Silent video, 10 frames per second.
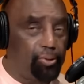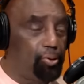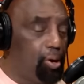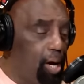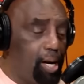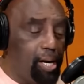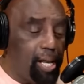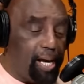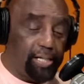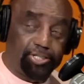
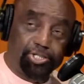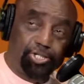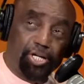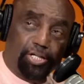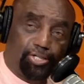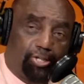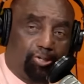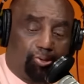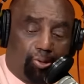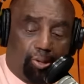hola, si,
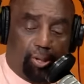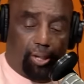senor,